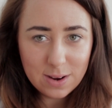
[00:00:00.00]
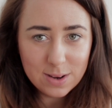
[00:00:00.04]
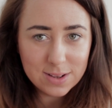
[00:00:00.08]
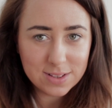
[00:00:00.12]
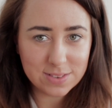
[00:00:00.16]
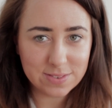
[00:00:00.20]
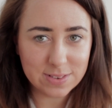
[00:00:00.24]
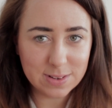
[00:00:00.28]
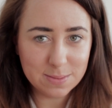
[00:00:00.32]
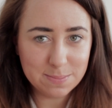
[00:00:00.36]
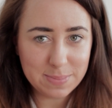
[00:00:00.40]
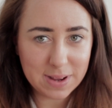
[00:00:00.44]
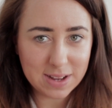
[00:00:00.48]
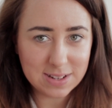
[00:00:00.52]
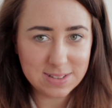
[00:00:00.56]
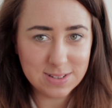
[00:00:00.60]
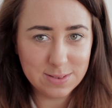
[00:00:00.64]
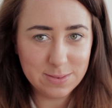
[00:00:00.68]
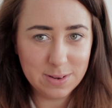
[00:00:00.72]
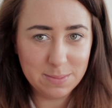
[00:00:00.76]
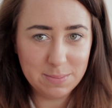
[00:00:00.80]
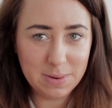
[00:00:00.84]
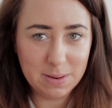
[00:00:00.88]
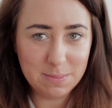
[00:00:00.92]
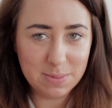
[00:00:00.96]
I always feel better
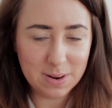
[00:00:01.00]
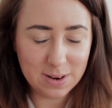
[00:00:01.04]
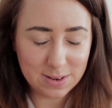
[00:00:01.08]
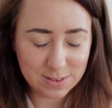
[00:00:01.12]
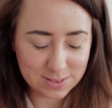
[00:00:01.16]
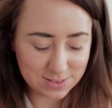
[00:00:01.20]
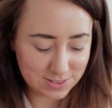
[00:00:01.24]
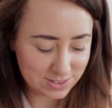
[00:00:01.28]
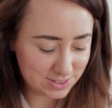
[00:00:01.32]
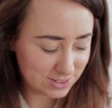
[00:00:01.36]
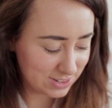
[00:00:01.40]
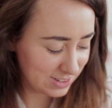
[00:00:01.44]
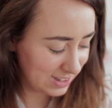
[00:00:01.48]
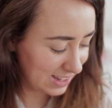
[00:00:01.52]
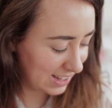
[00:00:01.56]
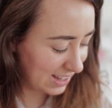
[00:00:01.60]
when my brows are done,